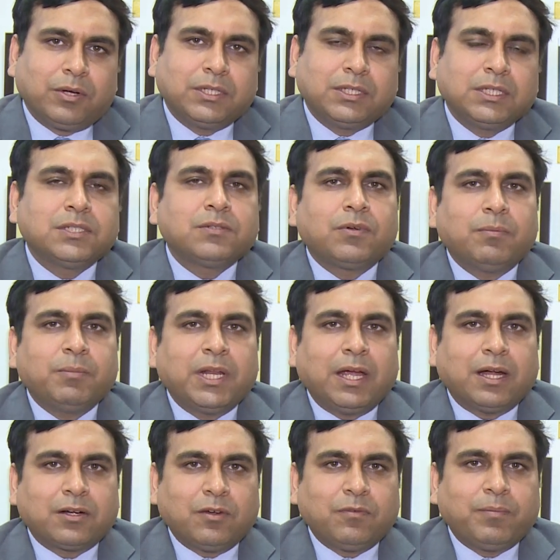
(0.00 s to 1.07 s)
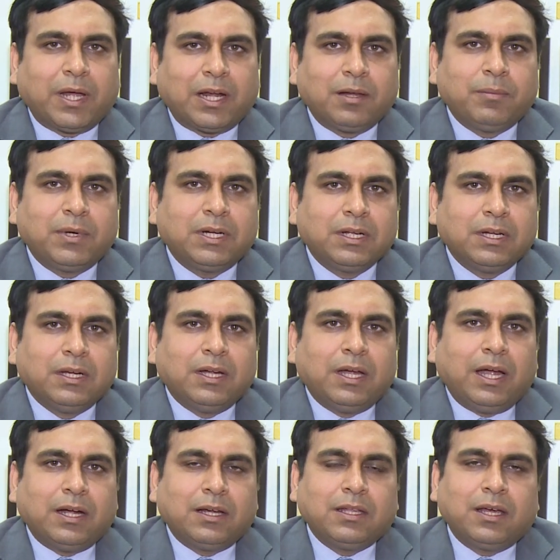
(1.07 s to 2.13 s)
origins from an act of parliament
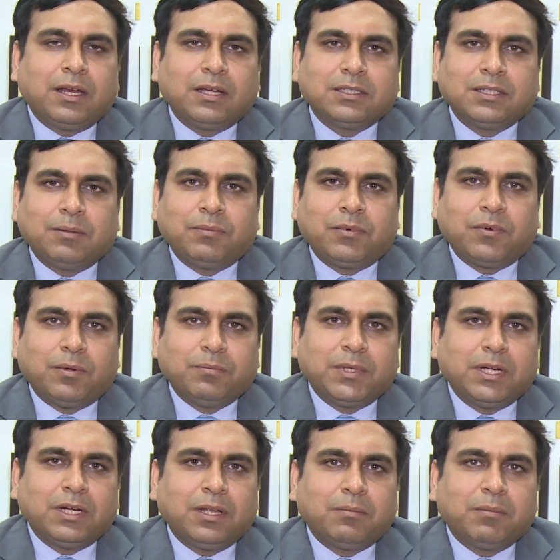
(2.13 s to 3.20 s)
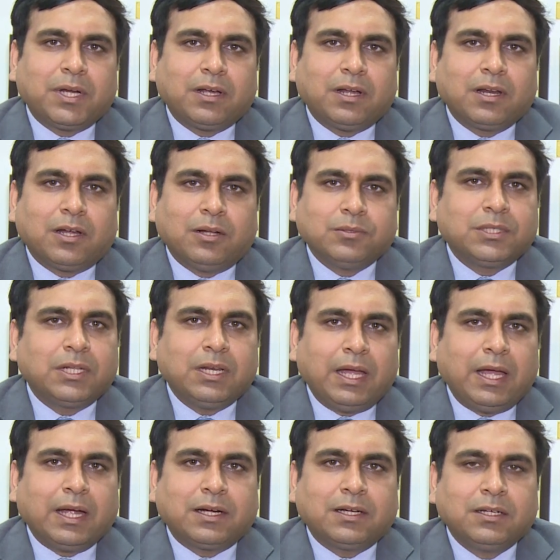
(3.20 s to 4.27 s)
and they are exempt from the Indian Medical Council
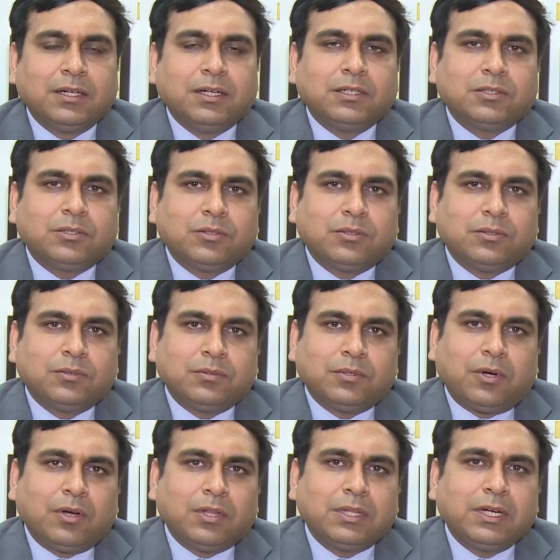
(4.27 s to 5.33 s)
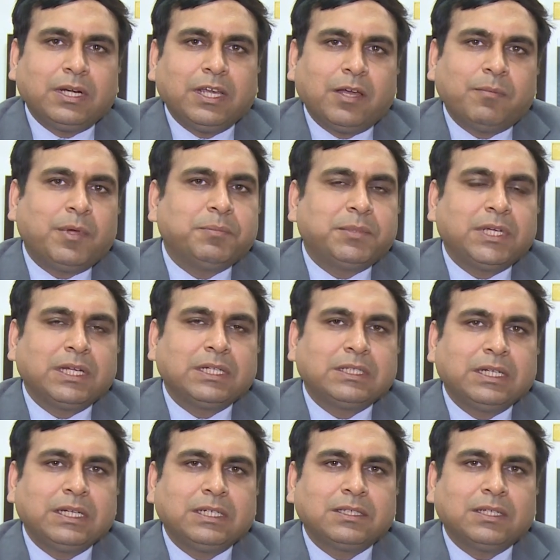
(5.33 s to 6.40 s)
Act. So, all the DMMCH
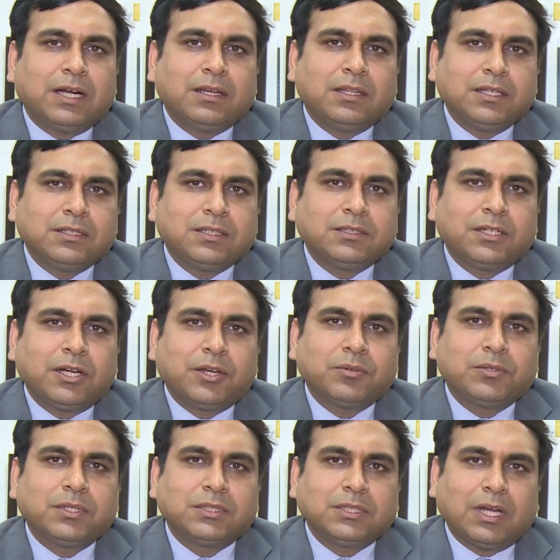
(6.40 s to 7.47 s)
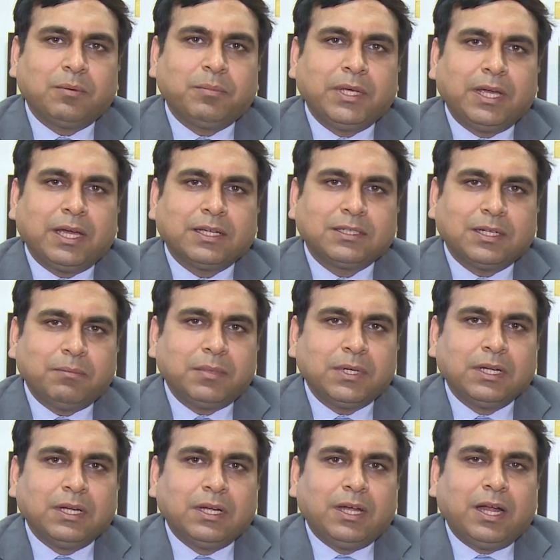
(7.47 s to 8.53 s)
seats at these institutions shall be exempt
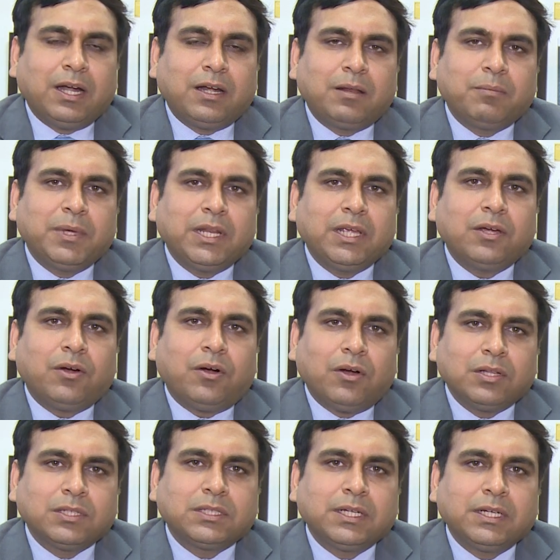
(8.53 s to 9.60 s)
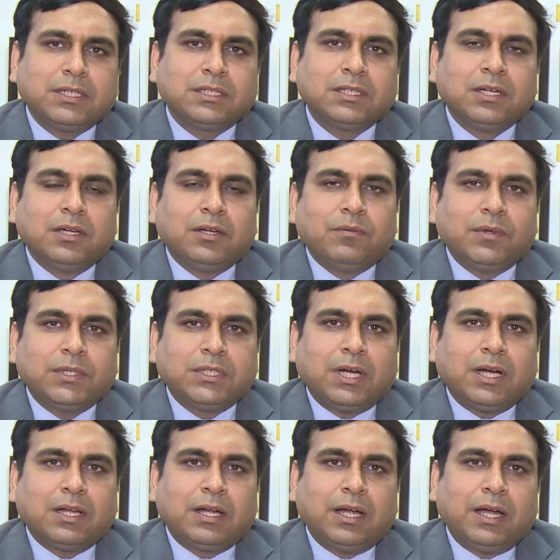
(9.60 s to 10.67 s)
and remaining all seats which
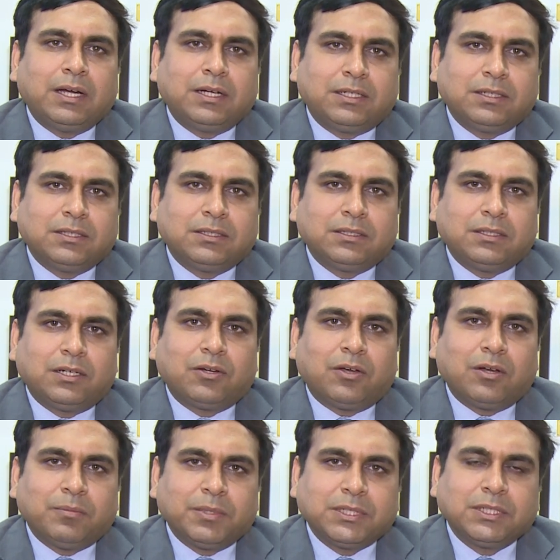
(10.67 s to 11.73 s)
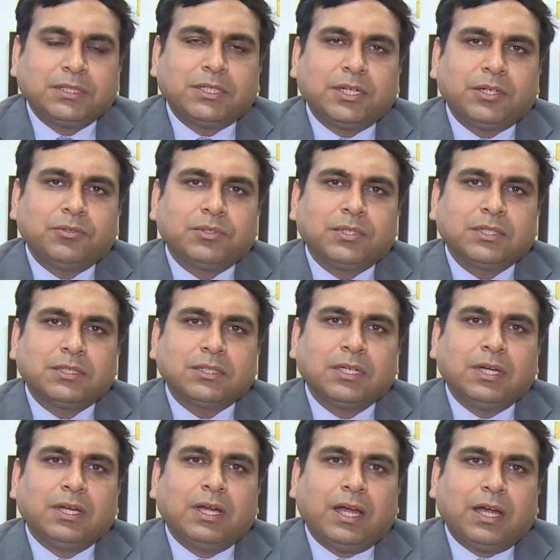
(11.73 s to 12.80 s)
are at uh, autonomous institutions,
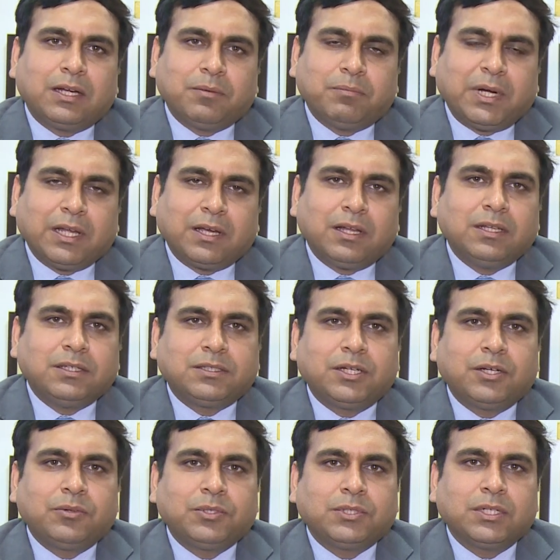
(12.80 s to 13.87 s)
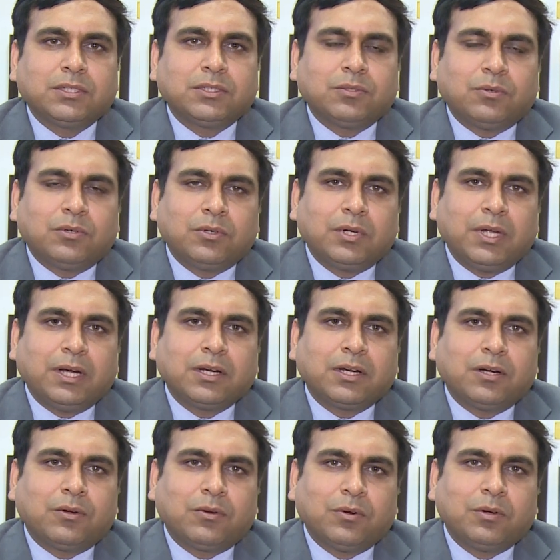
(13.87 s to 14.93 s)
at medical institutions owned and
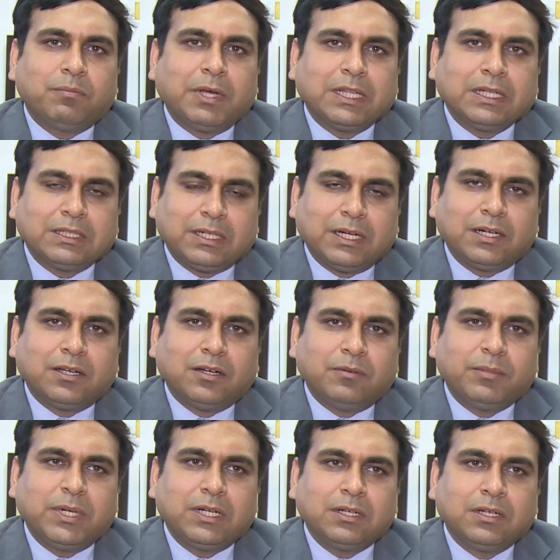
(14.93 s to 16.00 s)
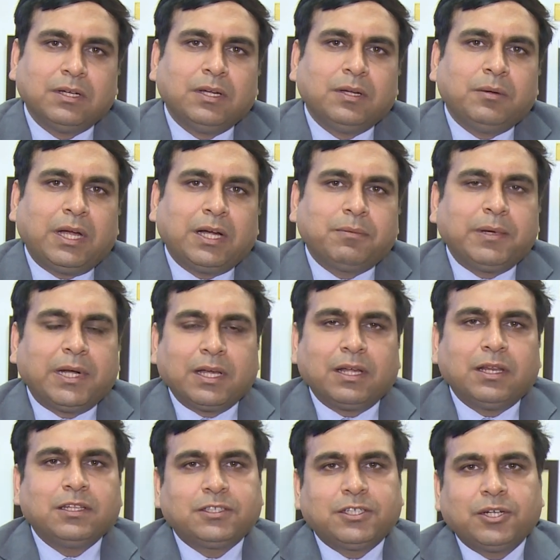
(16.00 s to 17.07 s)
controlled by the state government, at
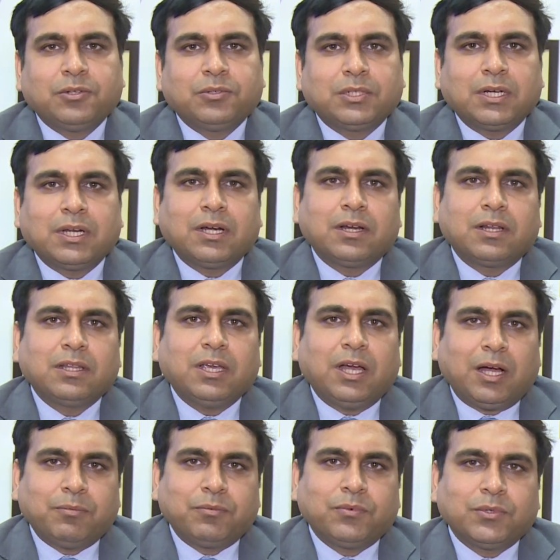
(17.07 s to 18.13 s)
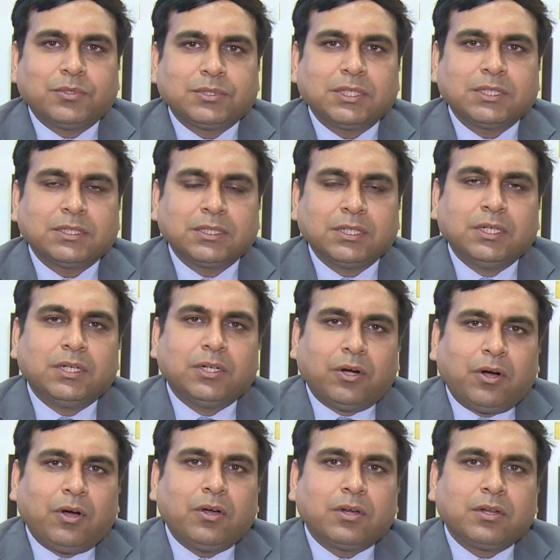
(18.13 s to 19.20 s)
medical institution under the armed forces
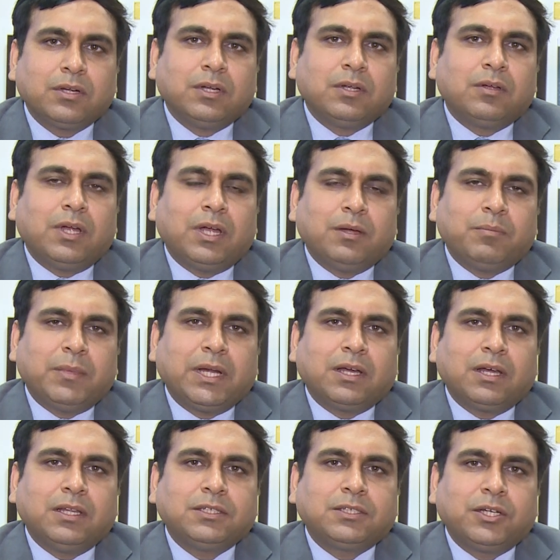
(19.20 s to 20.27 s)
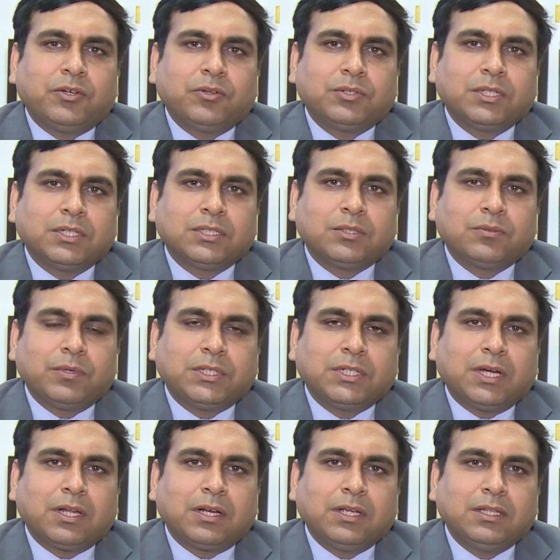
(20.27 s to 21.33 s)
or uh, medical institutions which
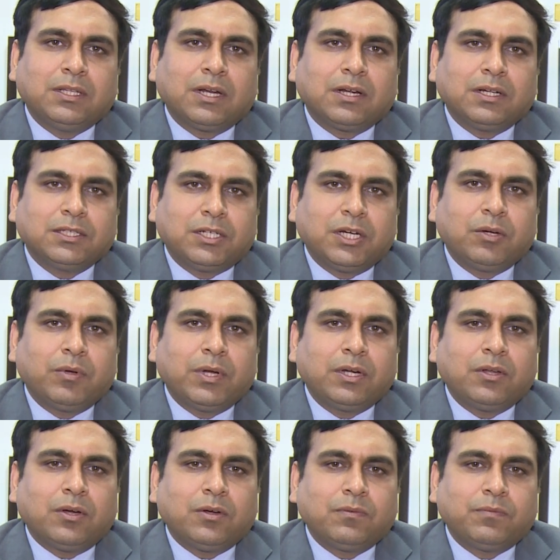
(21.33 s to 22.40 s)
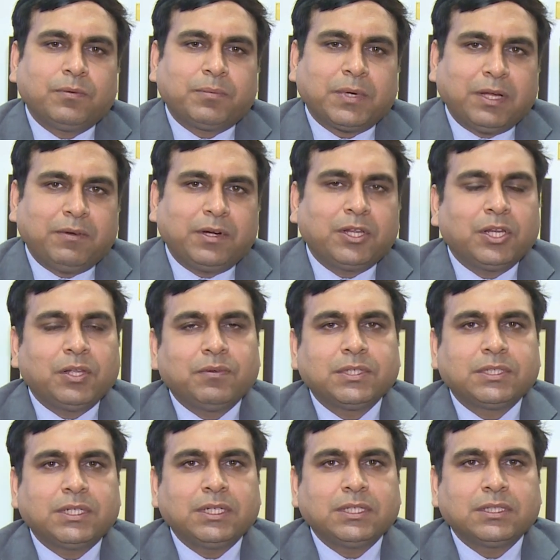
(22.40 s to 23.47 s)
are either constituent of private
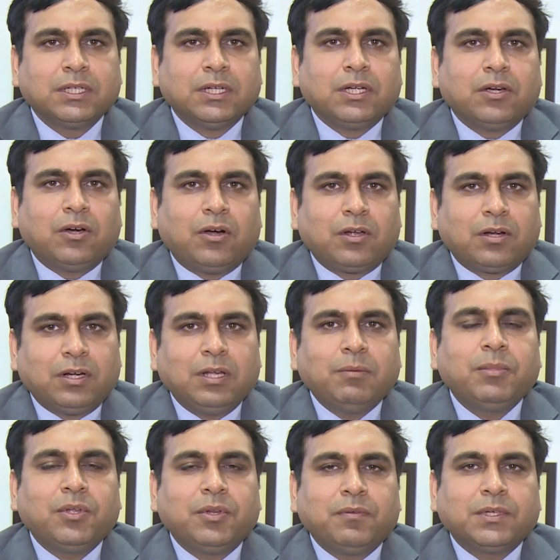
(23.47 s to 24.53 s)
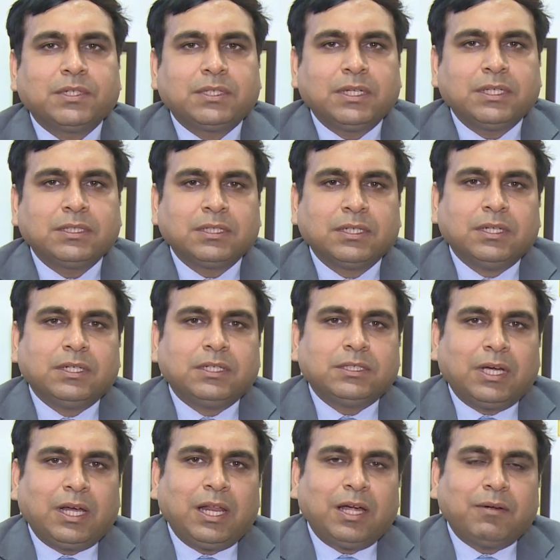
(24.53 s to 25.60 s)
universities or deemed universities
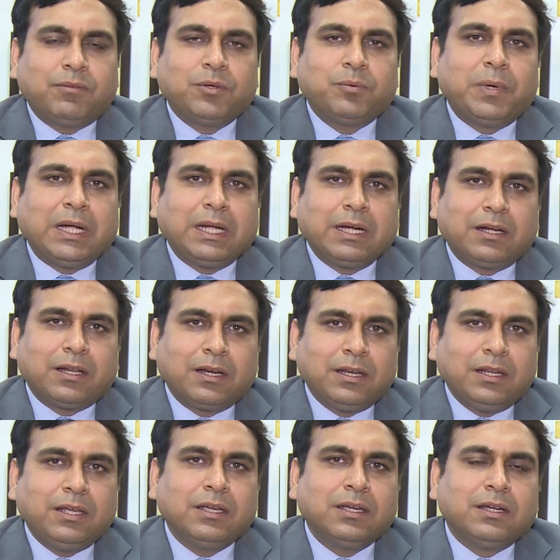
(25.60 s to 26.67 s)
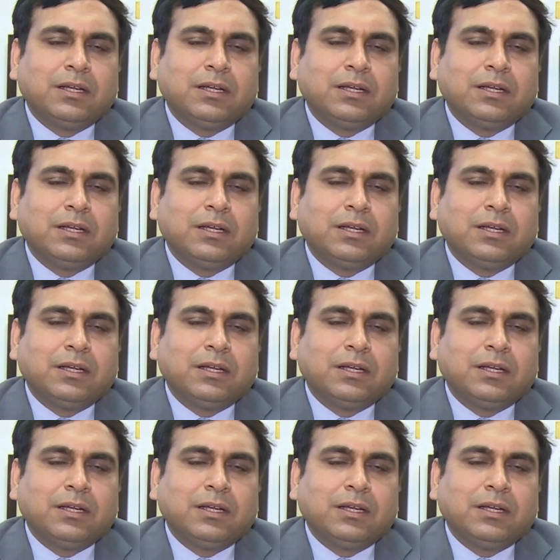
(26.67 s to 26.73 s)
shall have to mandatorily